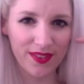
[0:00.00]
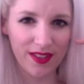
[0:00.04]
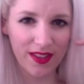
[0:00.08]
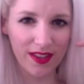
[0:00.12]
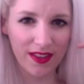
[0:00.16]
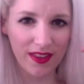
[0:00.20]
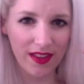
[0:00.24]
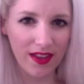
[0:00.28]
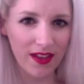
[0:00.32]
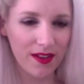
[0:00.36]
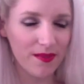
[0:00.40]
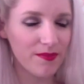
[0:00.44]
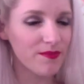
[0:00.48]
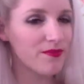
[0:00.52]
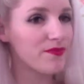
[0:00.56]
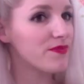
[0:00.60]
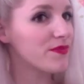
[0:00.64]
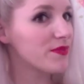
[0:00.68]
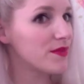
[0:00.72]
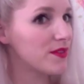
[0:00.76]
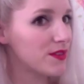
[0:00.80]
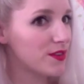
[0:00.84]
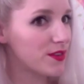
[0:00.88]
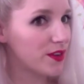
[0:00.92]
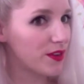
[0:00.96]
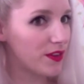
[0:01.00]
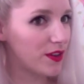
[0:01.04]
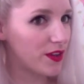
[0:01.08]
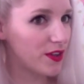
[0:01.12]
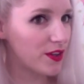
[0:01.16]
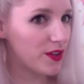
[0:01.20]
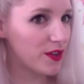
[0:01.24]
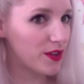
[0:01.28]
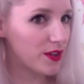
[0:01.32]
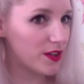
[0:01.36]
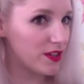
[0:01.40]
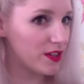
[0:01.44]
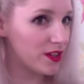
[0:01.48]
like that, so that
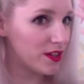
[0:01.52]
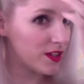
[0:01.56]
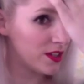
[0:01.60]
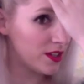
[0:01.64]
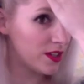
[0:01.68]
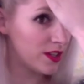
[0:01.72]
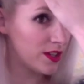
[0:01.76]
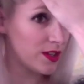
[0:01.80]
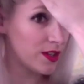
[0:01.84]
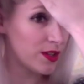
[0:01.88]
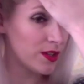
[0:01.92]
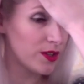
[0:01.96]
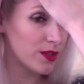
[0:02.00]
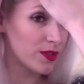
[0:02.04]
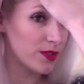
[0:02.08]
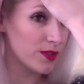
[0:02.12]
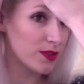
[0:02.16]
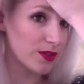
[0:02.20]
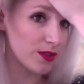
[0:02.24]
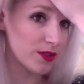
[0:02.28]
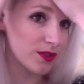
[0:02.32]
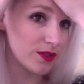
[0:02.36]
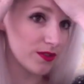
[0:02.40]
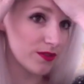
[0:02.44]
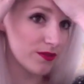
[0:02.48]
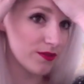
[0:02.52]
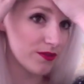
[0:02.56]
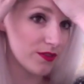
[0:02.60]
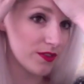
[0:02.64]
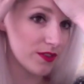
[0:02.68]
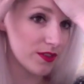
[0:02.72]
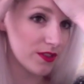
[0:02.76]
you can sort of